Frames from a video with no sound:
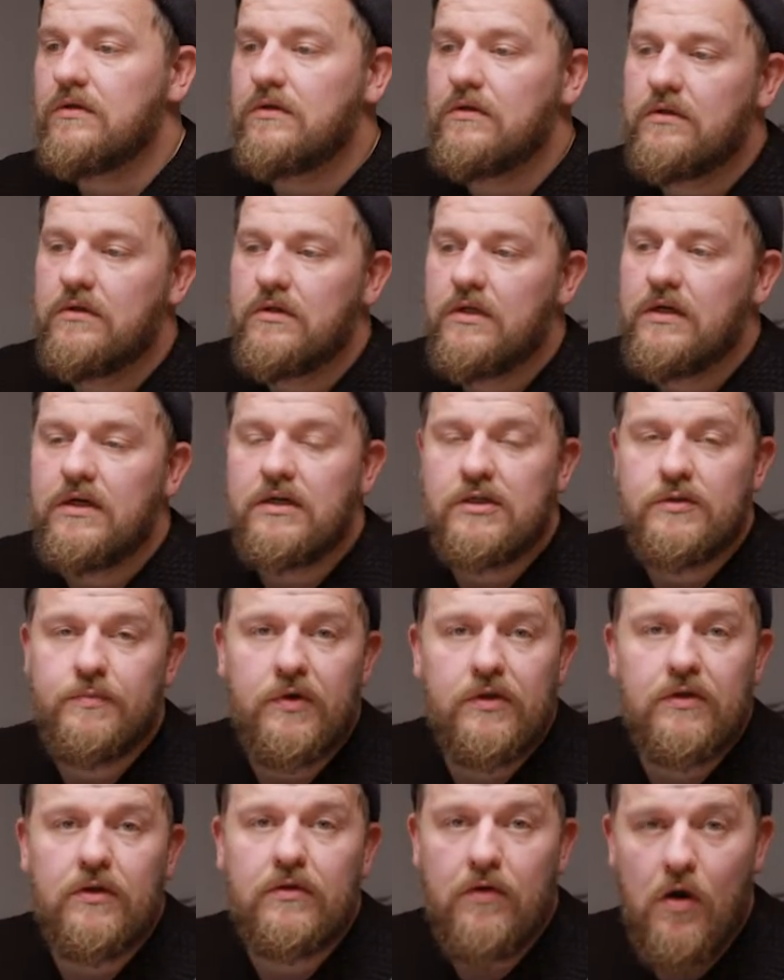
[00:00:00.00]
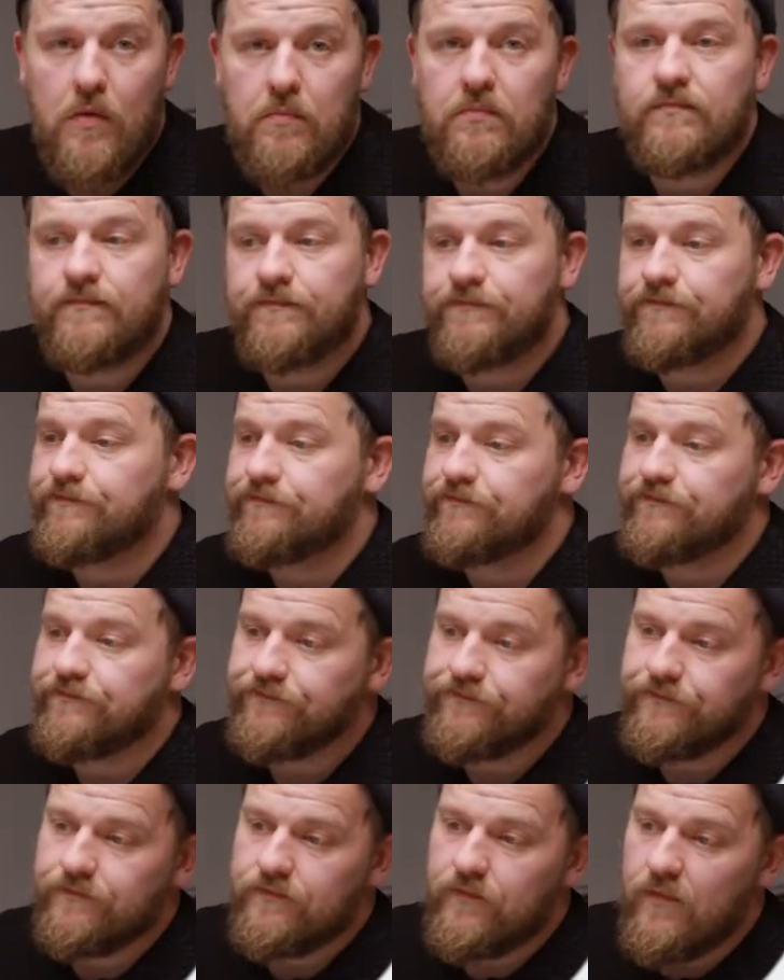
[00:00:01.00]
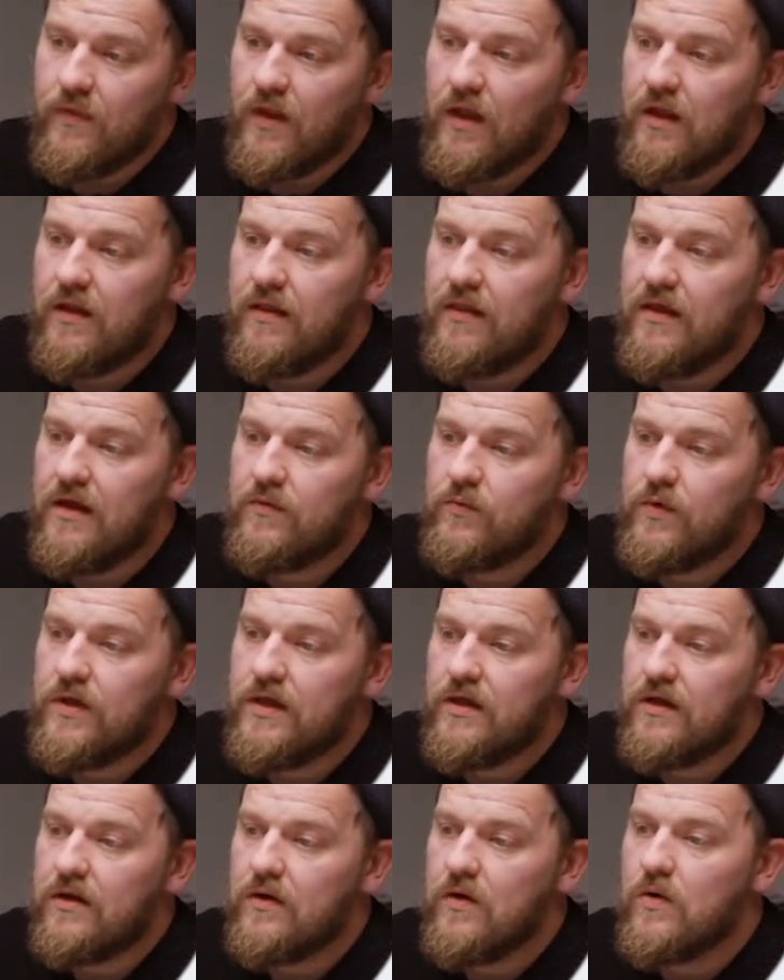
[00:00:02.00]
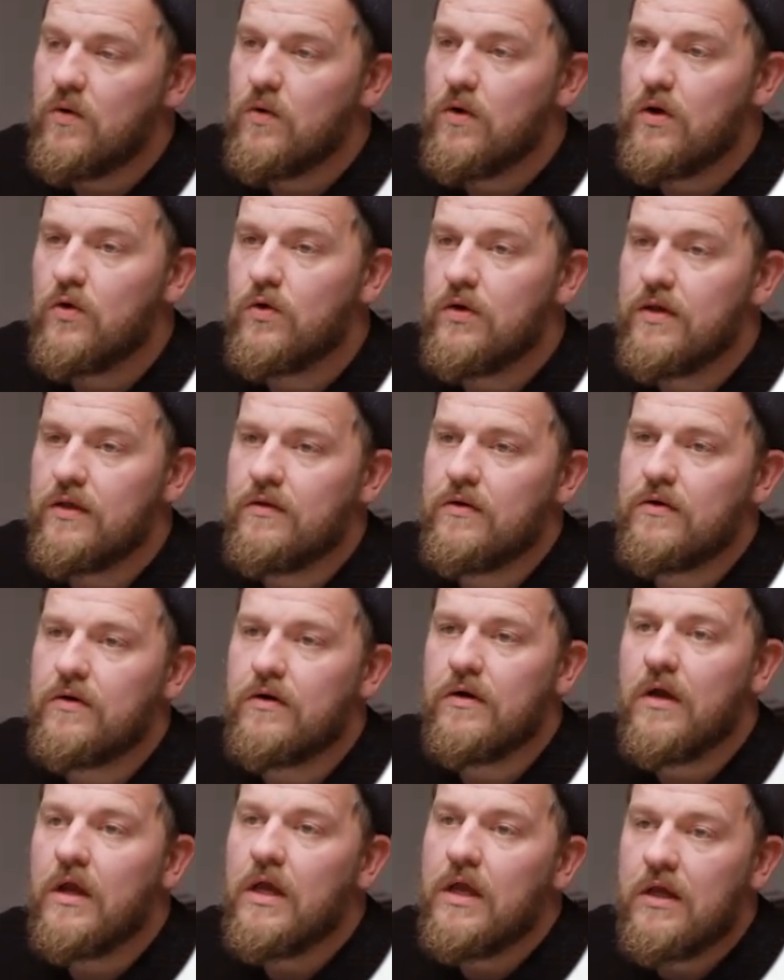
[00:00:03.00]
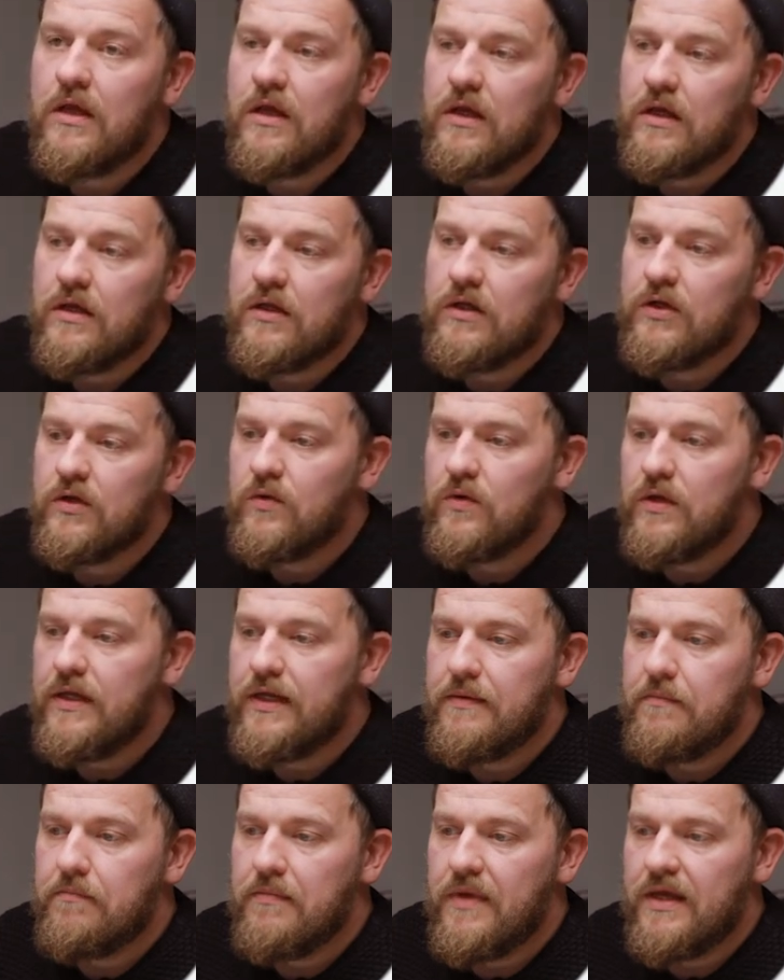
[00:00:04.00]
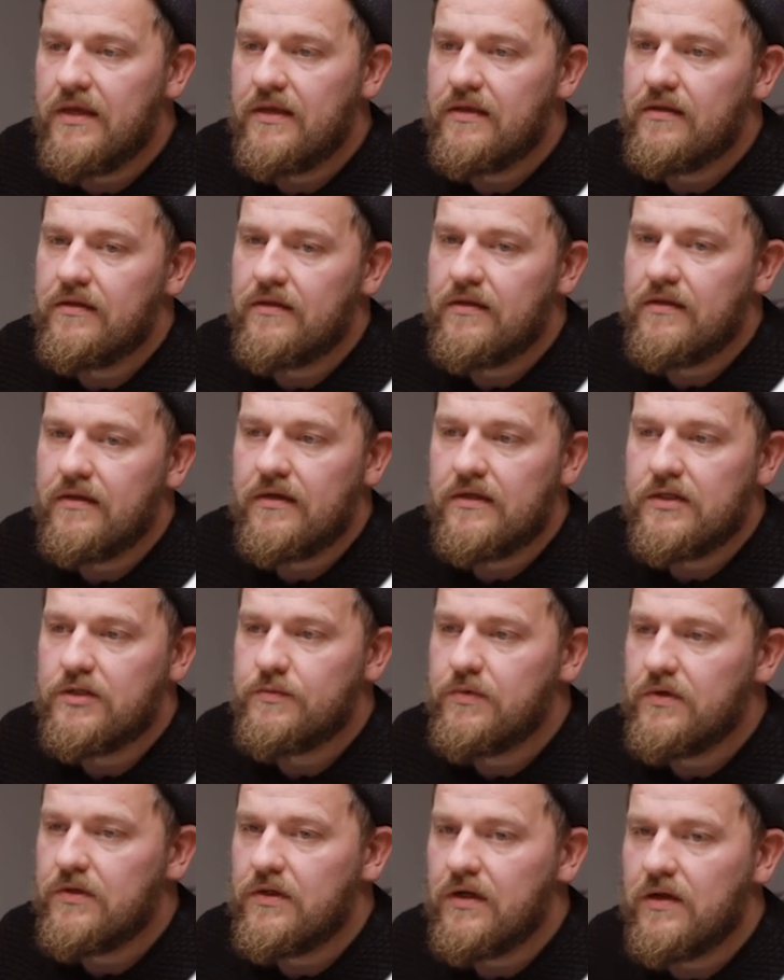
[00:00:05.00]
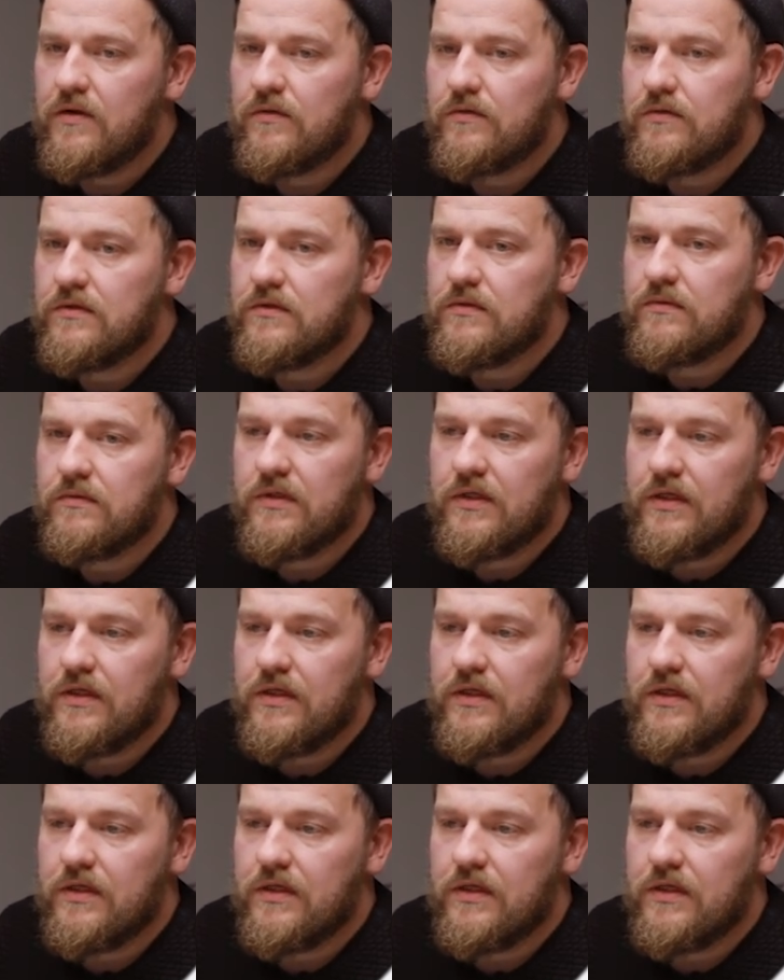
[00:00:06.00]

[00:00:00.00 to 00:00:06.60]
on uh, spod.com. And then we can go look at our newly made uh, SPOD account.